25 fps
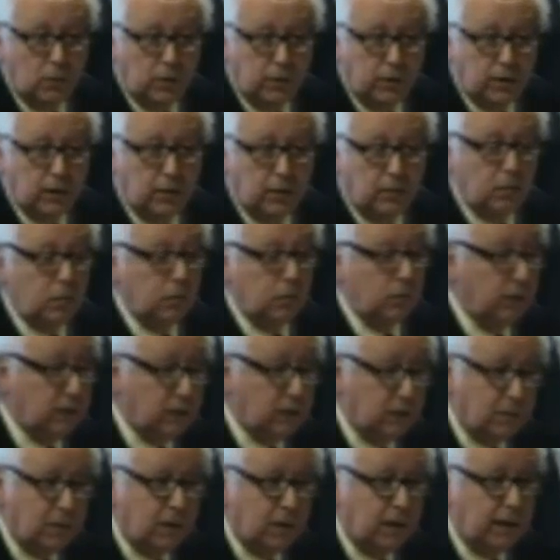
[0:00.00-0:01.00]
with them to
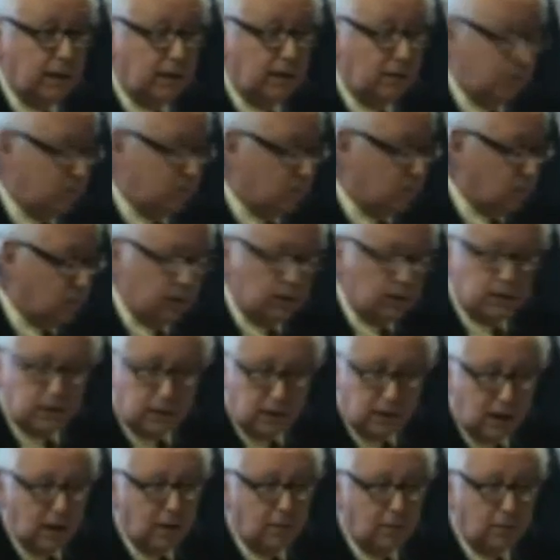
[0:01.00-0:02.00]
explain what
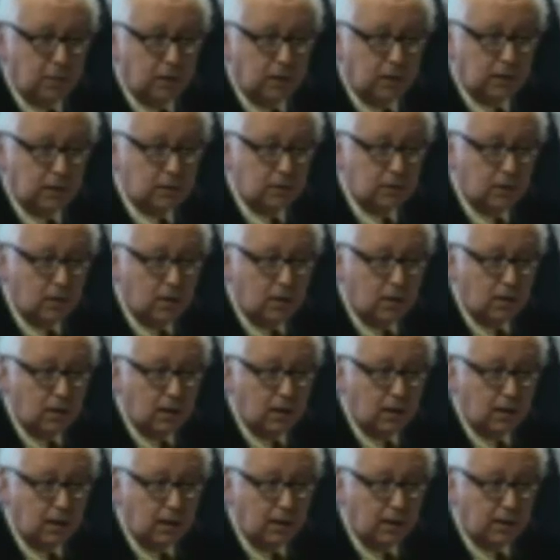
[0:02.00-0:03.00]
is a complex
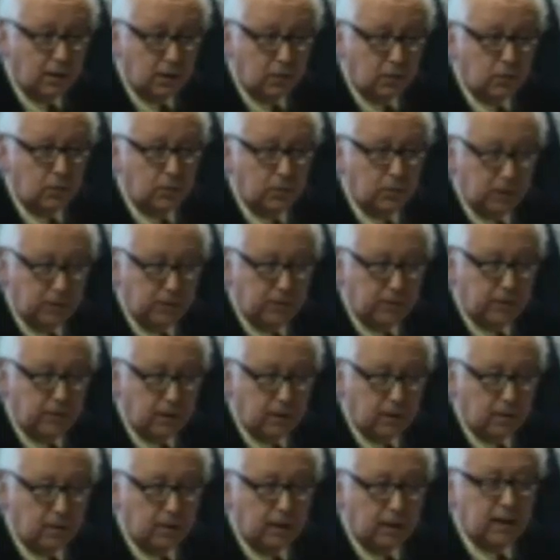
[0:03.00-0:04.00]
law, I think would be
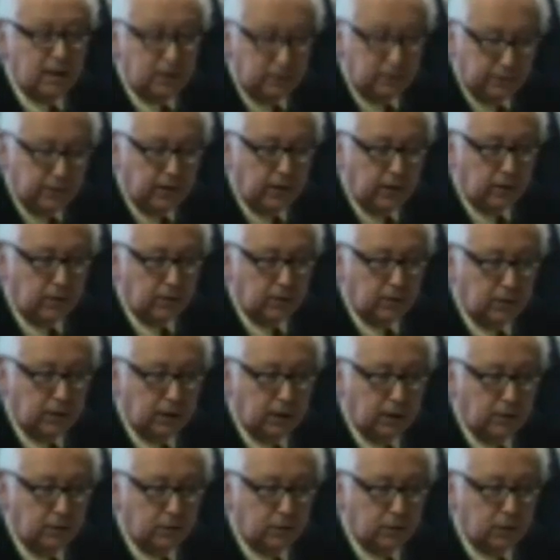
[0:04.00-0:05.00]
fair, is fair
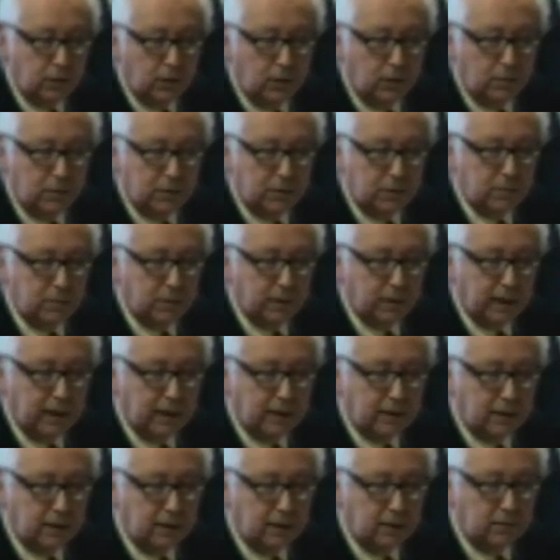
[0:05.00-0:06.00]
to them. So I'm
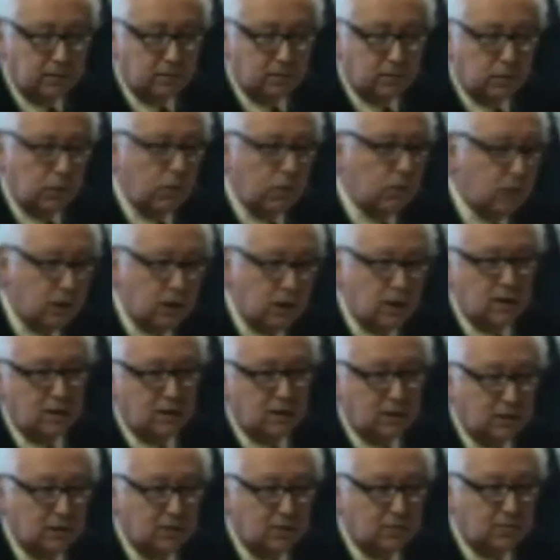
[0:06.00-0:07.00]
simply asking, don't change